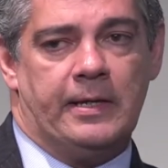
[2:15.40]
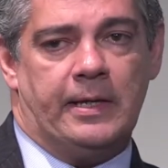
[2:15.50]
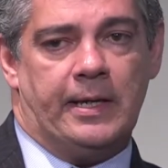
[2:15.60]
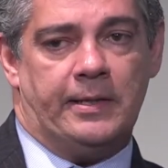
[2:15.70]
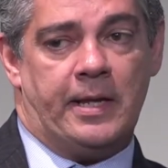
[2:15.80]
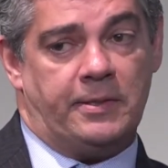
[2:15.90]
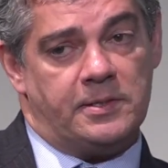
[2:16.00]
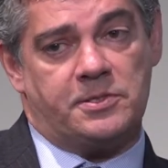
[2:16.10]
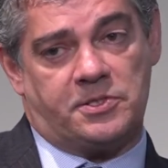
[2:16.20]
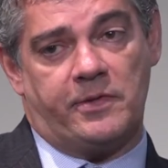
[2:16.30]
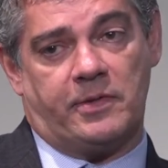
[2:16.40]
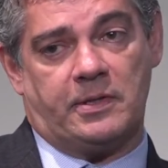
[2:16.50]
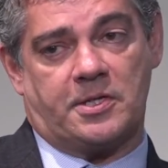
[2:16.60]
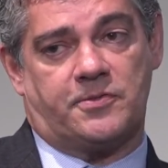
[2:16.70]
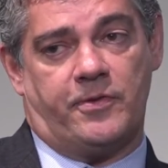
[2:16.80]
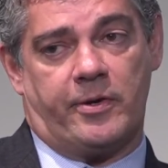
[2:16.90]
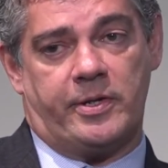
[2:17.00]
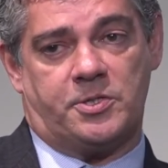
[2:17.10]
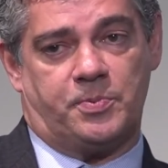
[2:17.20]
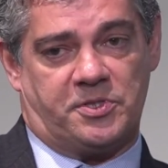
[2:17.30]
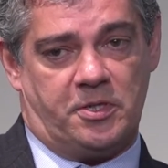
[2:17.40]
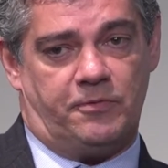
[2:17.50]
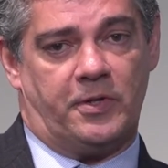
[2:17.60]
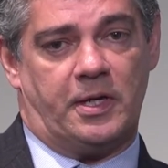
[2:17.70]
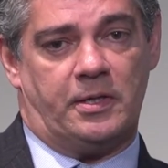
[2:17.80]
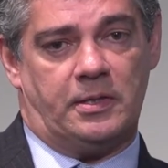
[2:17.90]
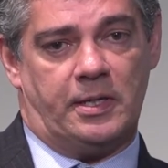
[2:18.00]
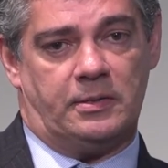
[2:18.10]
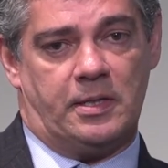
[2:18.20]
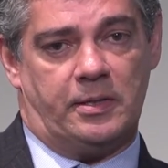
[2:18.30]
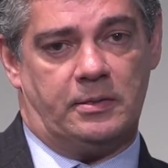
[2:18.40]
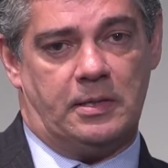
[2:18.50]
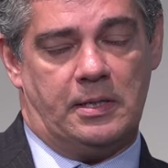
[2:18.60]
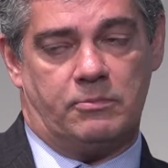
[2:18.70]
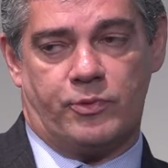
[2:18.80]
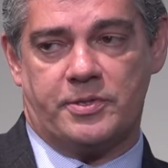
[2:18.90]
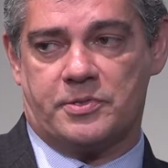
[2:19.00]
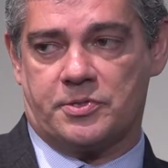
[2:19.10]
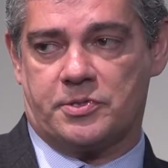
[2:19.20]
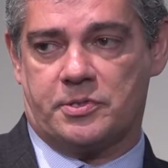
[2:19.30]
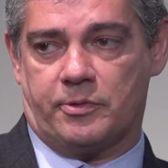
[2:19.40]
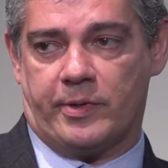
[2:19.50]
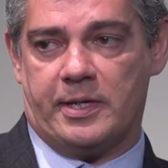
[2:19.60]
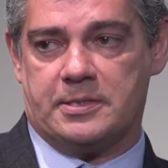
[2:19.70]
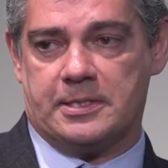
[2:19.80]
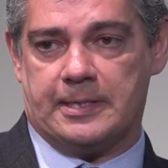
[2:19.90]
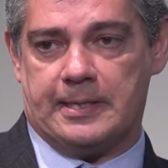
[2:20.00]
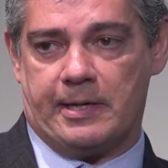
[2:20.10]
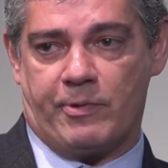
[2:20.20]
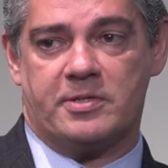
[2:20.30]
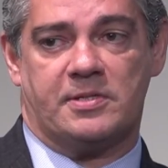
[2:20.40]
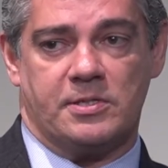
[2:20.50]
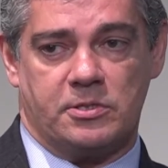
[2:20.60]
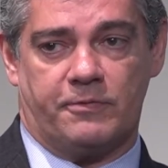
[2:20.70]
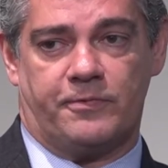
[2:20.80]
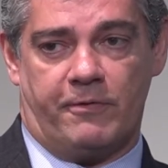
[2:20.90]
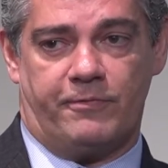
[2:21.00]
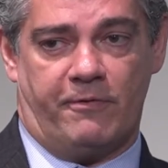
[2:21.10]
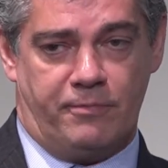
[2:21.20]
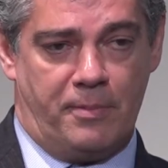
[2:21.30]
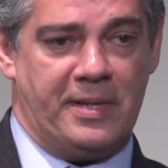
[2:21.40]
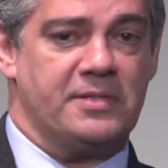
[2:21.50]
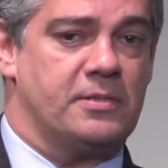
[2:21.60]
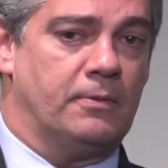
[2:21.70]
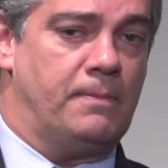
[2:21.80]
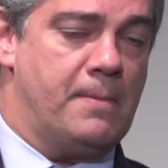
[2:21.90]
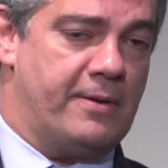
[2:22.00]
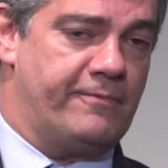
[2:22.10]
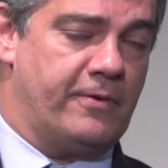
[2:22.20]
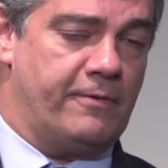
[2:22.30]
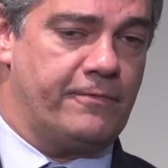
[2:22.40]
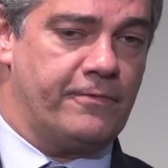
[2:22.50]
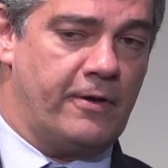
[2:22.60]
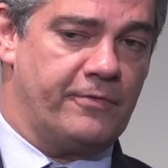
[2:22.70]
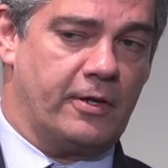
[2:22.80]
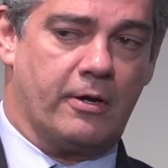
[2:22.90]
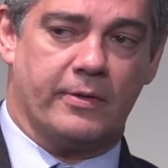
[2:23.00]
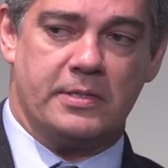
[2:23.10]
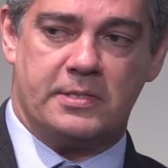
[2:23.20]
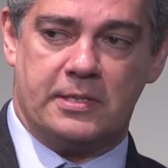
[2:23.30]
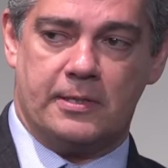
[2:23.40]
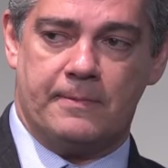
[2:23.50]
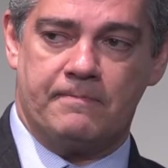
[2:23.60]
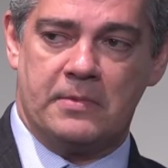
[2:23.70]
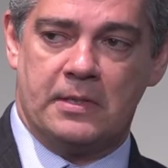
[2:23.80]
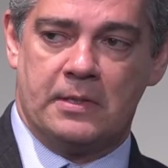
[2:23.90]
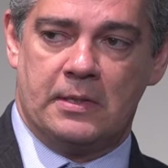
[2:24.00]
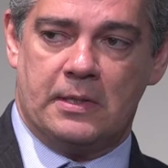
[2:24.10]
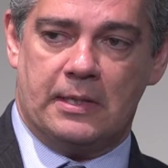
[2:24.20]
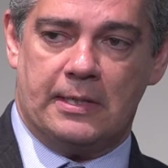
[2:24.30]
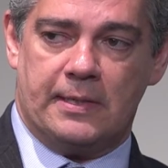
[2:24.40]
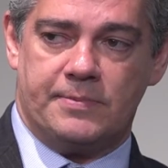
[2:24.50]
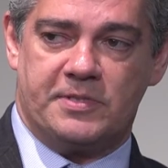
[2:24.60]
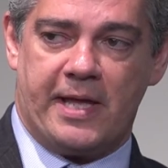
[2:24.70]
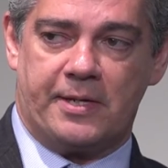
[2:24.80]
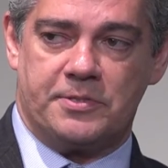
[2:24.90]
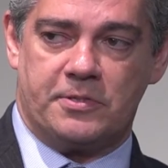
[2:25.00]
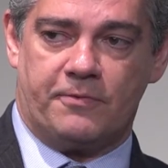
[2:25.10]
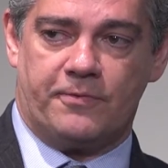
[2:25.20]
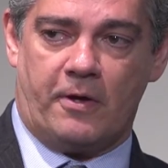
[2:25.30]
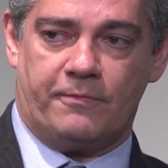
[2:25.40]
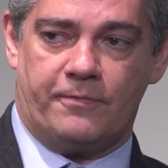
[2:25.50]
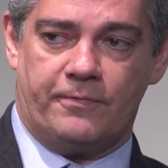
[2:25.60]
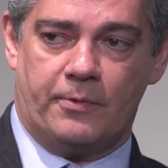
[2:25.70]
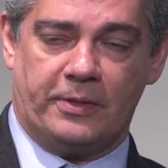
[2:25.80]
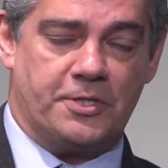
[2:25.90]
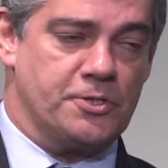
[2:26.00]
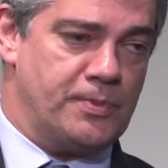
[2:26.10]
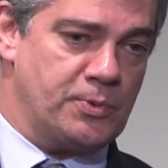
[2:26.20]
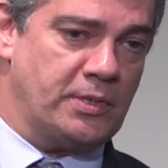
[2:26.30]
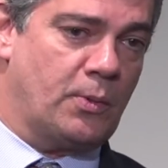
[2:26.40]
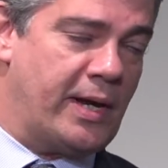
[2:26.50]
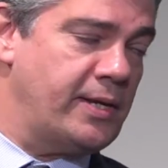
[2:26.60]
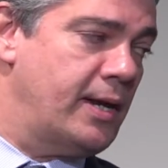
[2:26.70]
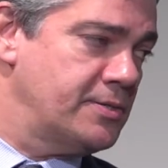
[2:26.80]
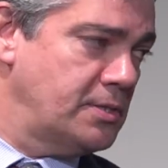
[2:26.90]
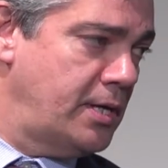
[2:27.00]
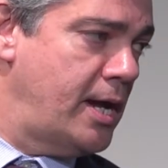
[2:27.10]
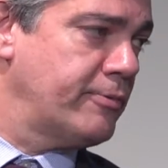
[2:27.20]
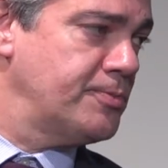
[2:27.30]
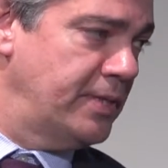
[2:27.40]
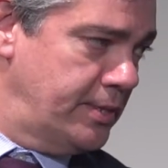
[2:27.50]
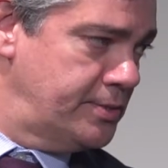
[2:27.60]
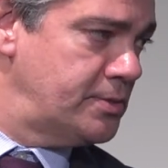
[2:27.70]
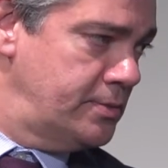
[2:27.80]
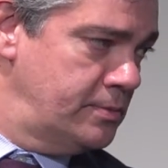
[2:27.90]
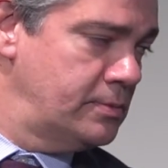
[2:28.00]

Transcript: And this is something that's very specific and brings us a great sense of momentum of the current status of the relations between the White House and Congress, because